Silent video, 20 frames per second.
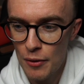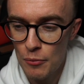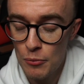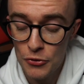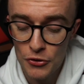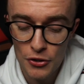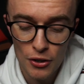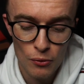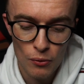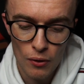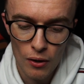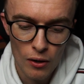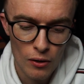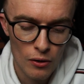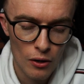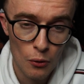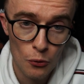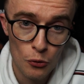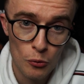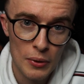So all
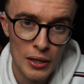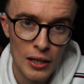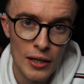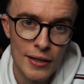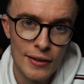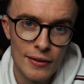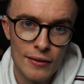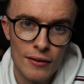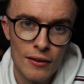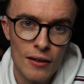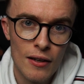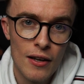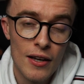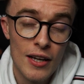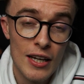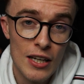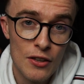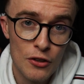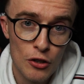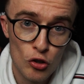those will be linked
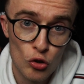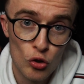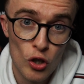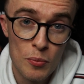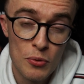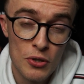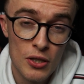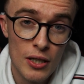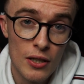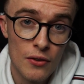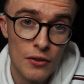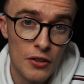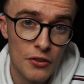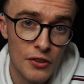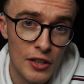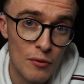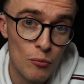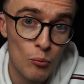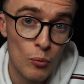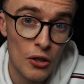in the description in the
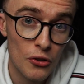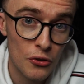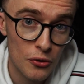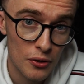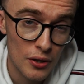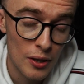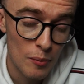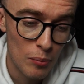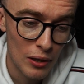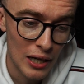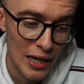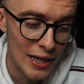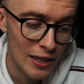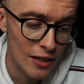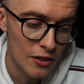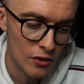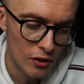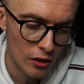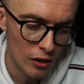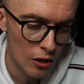Steven Wilson
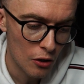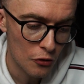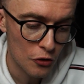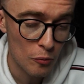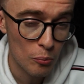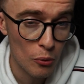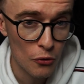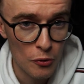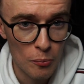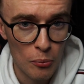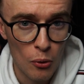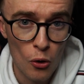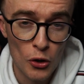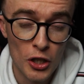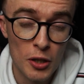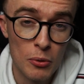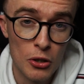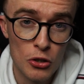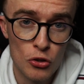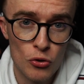playlist. I'll also put the
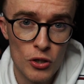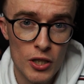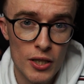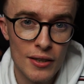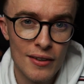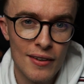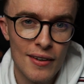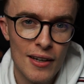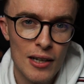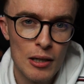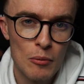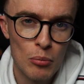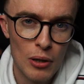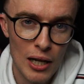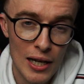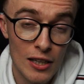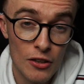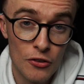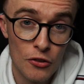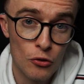Porcupine Tree
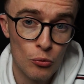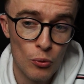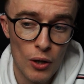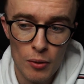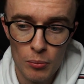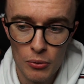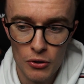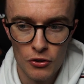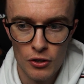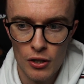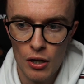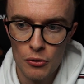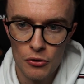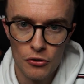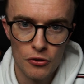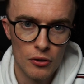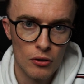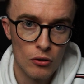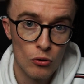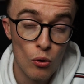playlist as well, because I know
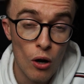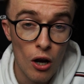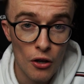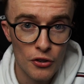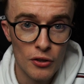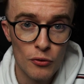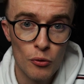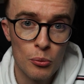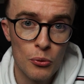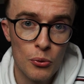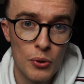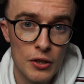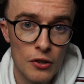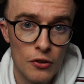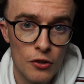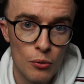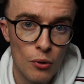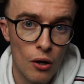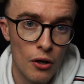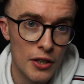there's a crossover between the
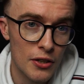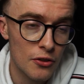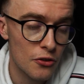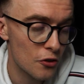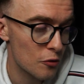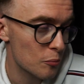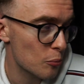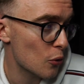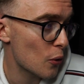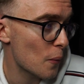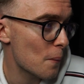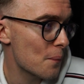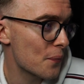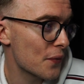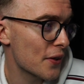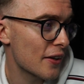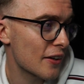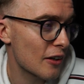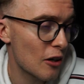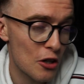two audiences. But
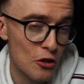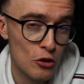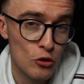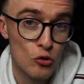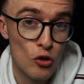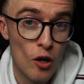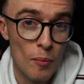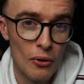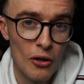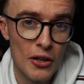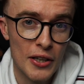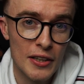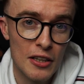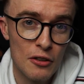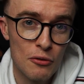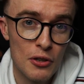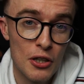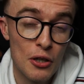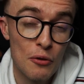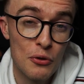guys, drop a like in
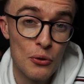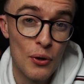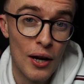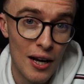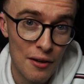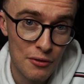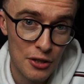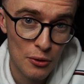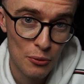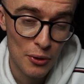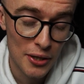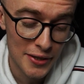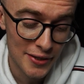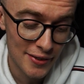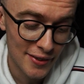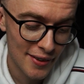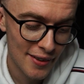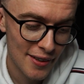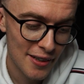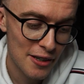this video if you haven't
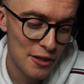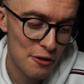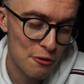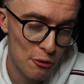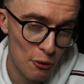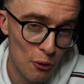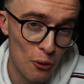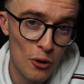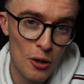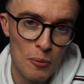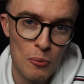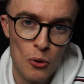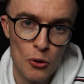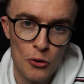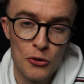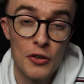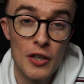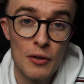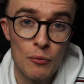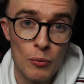already for more
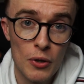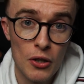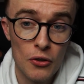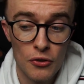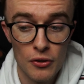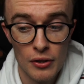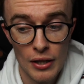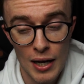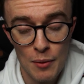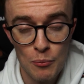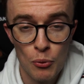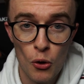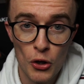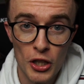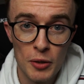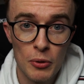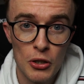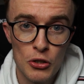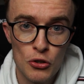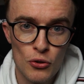Steven Wilson and
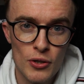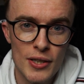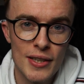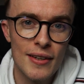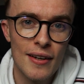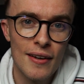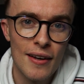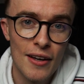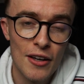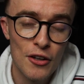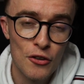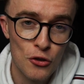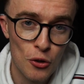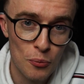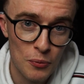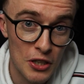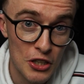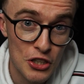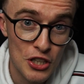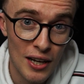Porcupine Tree.
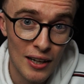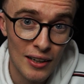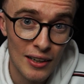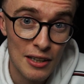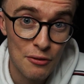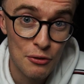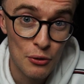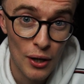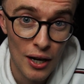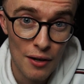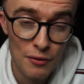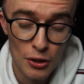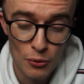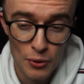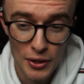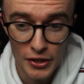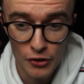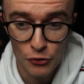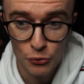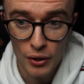Sub to the channel if you haven't
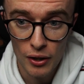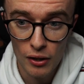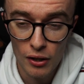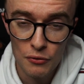already as well.